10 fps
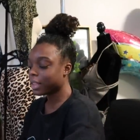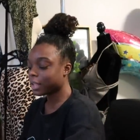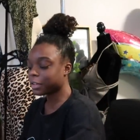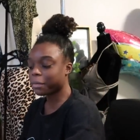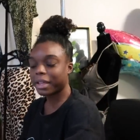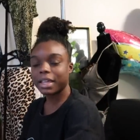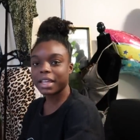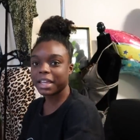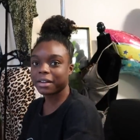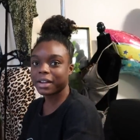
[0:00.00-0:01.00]
that they're
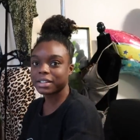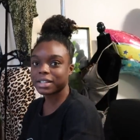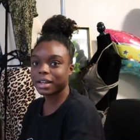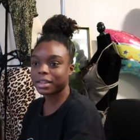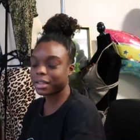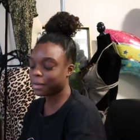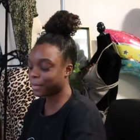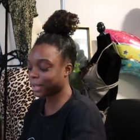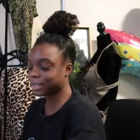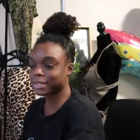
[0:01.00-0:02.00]
making earrings out of them
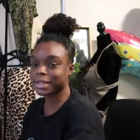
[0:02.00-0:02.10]
like the